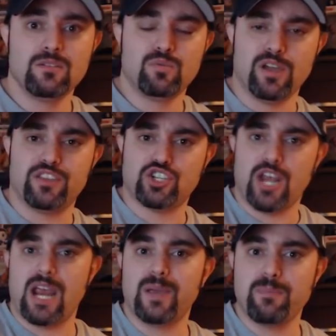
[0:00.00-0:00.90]
with
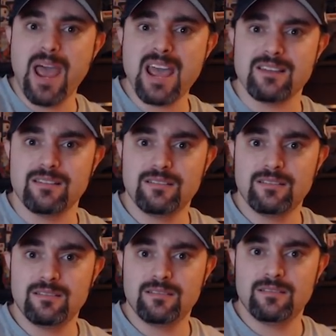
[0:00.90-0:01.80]
Shane McMahon.
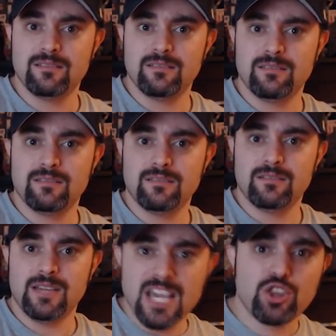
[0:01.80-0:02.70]

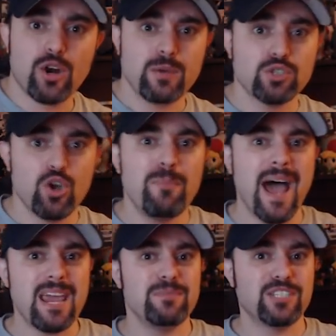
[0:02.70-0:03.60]
He thought he was all
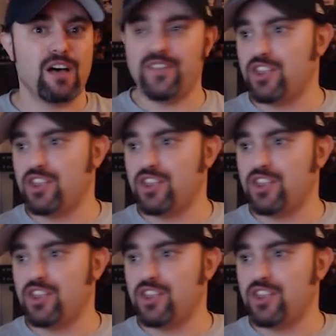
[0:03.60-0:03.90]
by himself.